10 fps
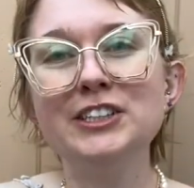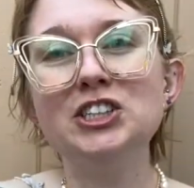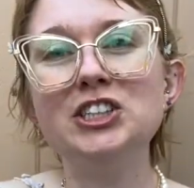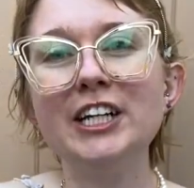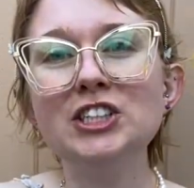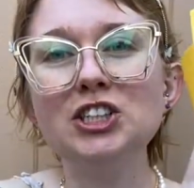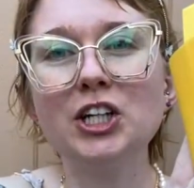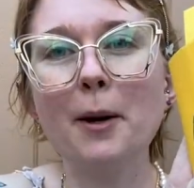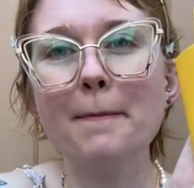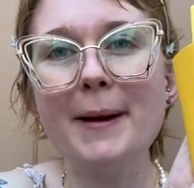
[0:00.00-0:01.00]

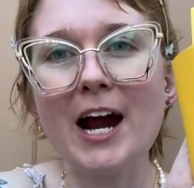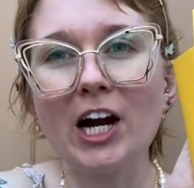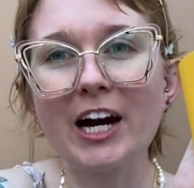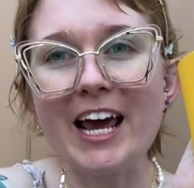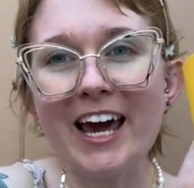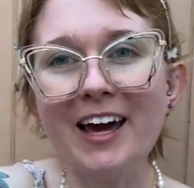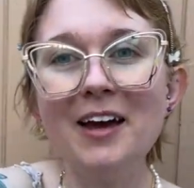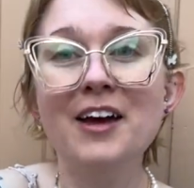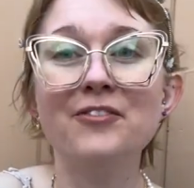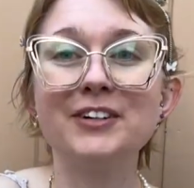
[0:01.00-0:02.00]
Gingerberry,
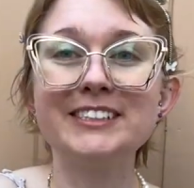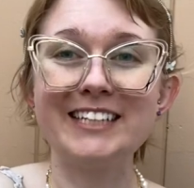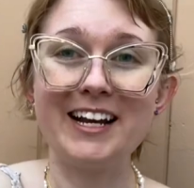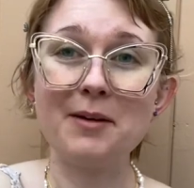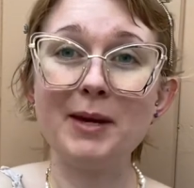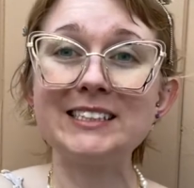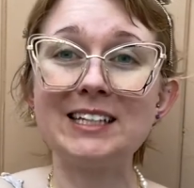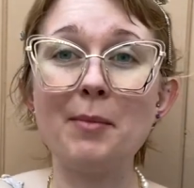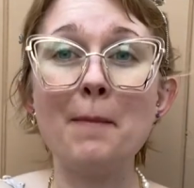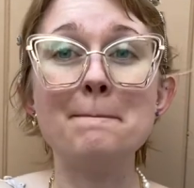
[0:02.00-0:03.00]
for sending me
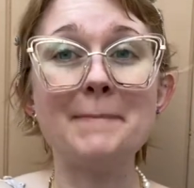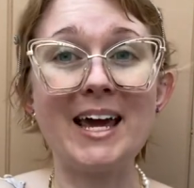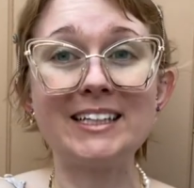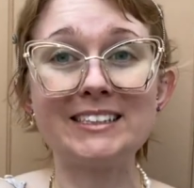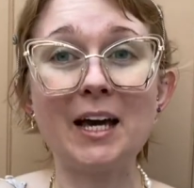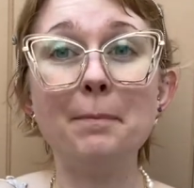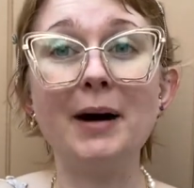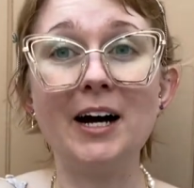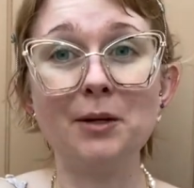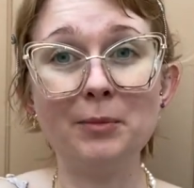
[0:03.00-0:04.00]
some amazing
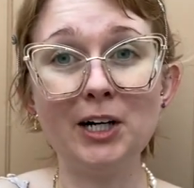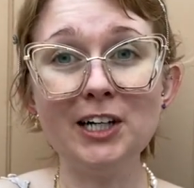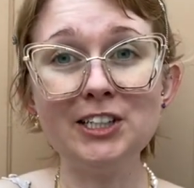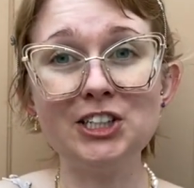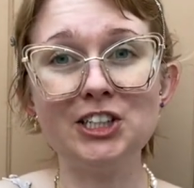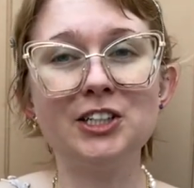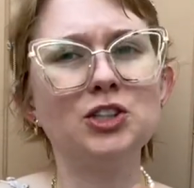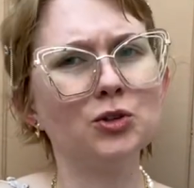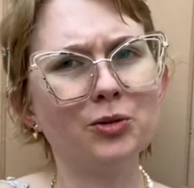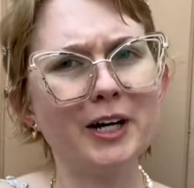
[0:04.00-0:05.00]
bug merch,
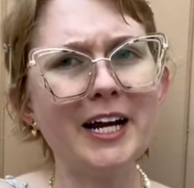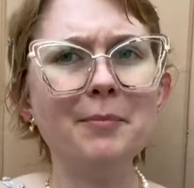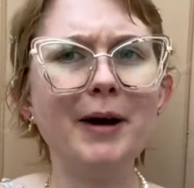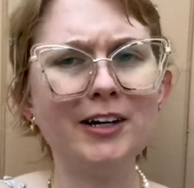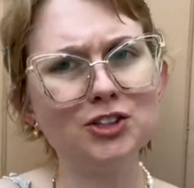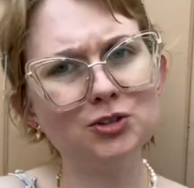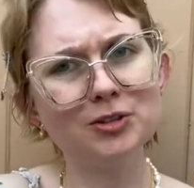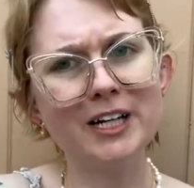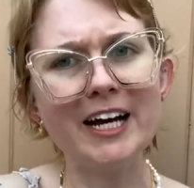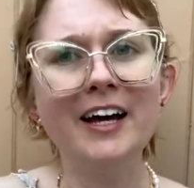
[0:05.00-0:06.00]
jewelry, bug
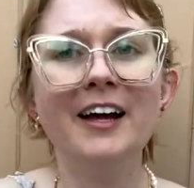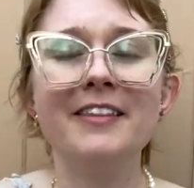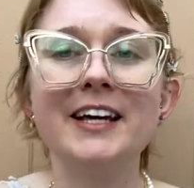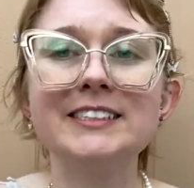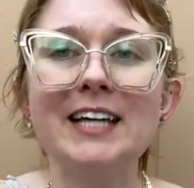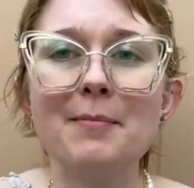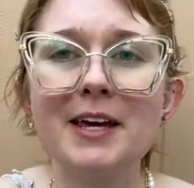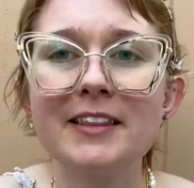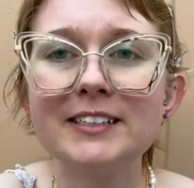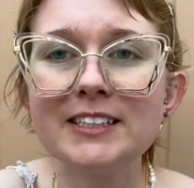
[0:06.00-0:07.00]
jewelry. They sent me
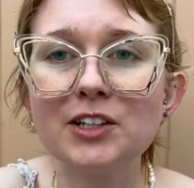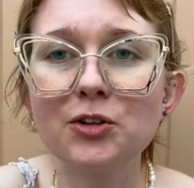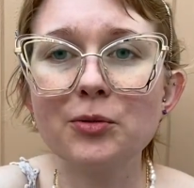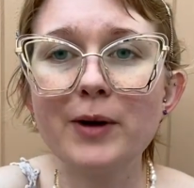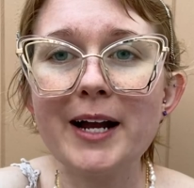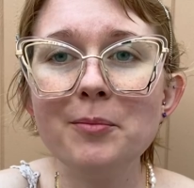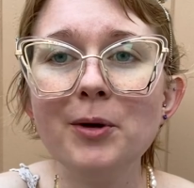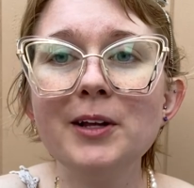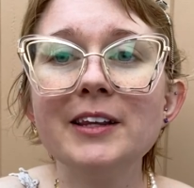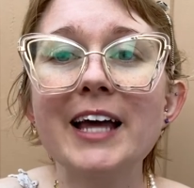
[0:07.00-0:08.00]
this
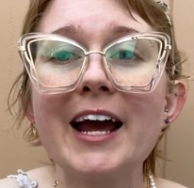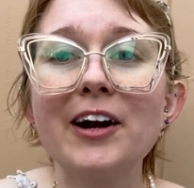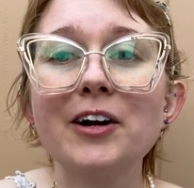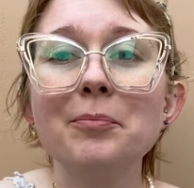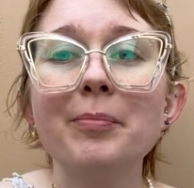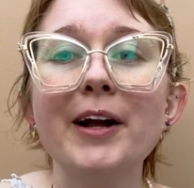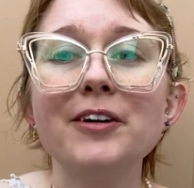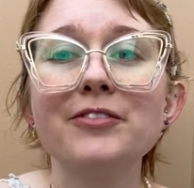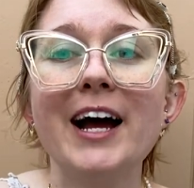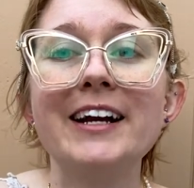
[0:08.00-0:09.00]
incredible layered
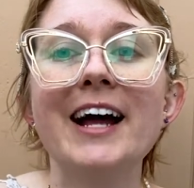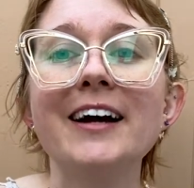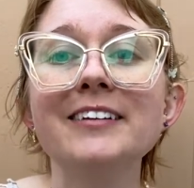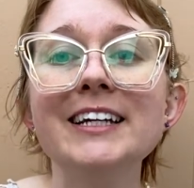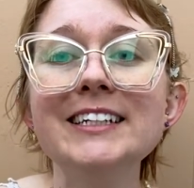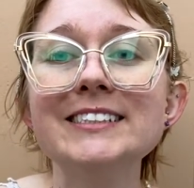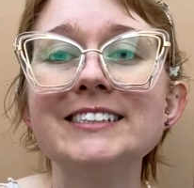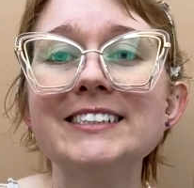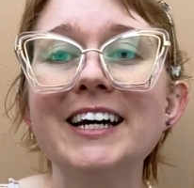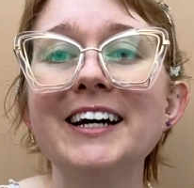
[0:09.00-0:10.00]
butterfly necklace,
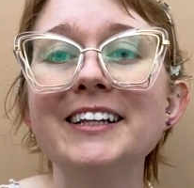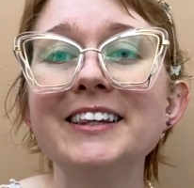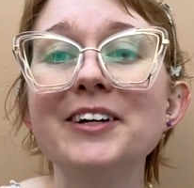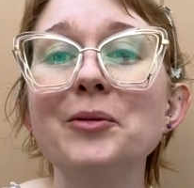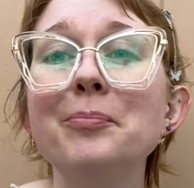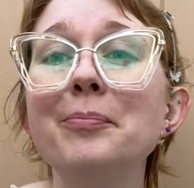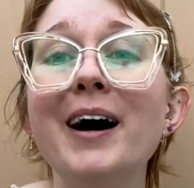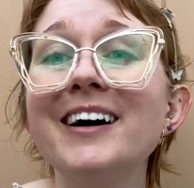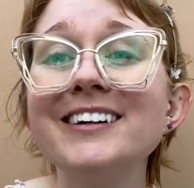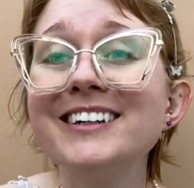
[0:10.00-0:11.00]
little
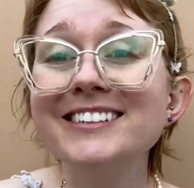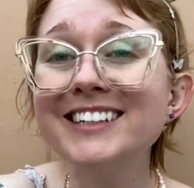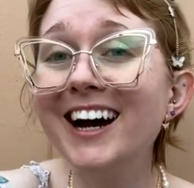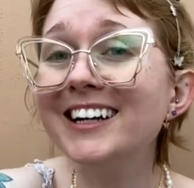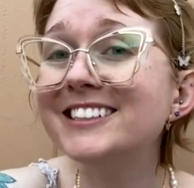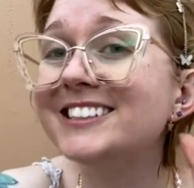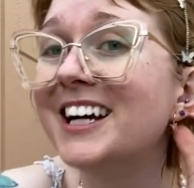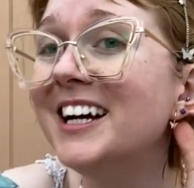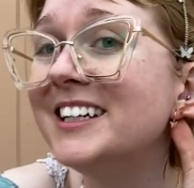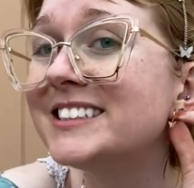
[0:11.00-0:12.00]
bug touch,
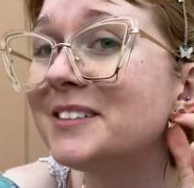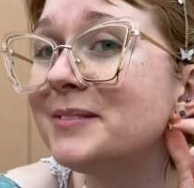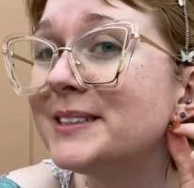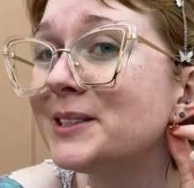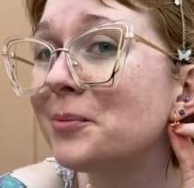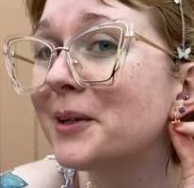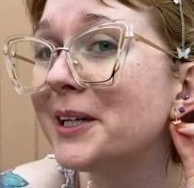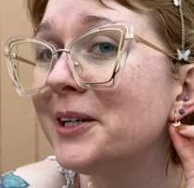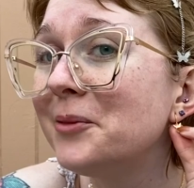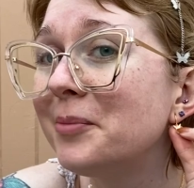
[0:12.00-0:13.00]
some super
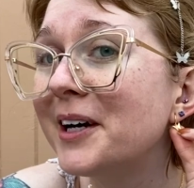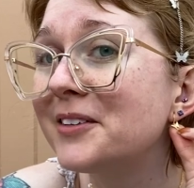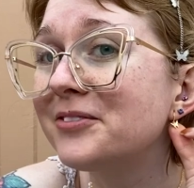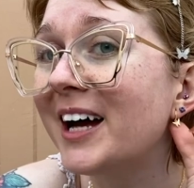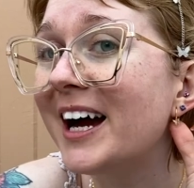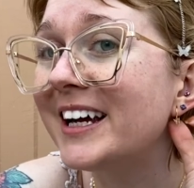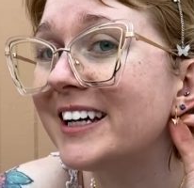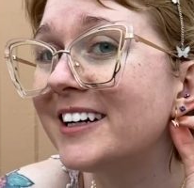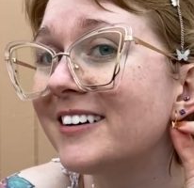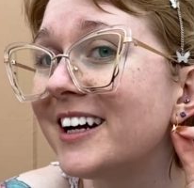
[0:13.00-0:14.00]
cute butterfly
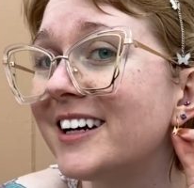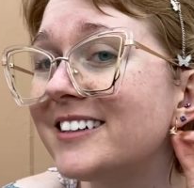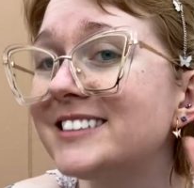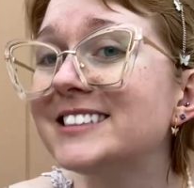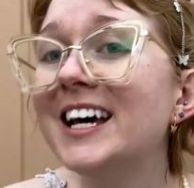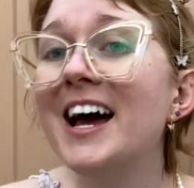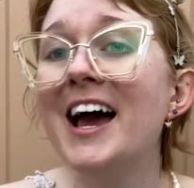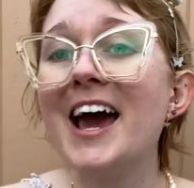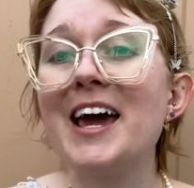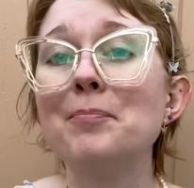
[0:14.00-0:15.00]
earrings,
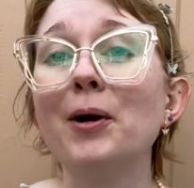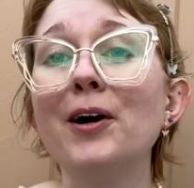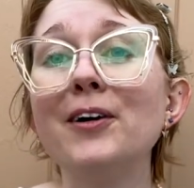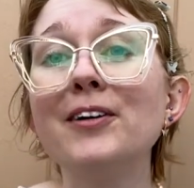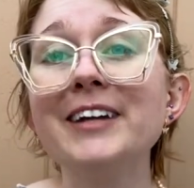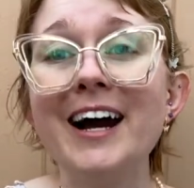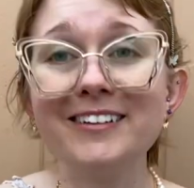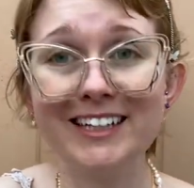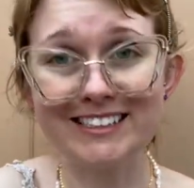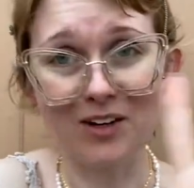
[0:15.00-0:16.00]
a pearl
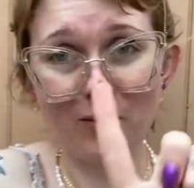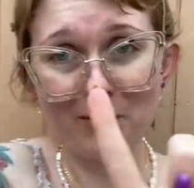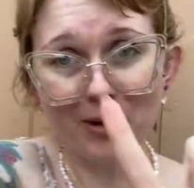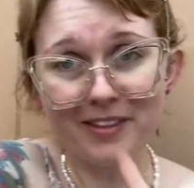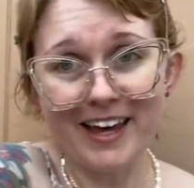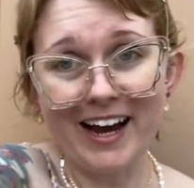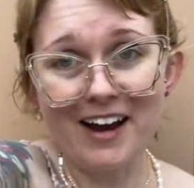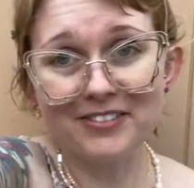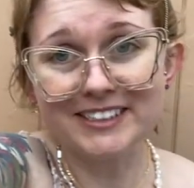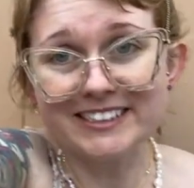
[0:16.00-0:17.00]
necklace, and one more thing I
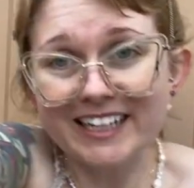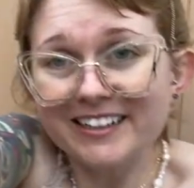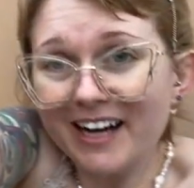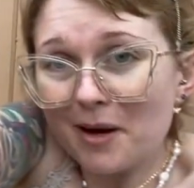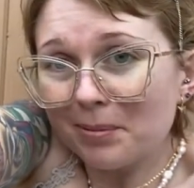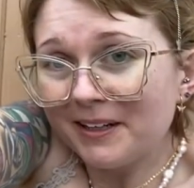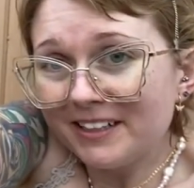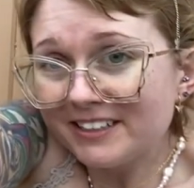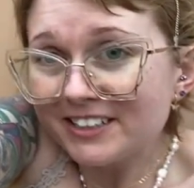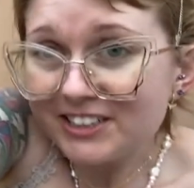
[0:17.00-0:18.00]
have to stand up to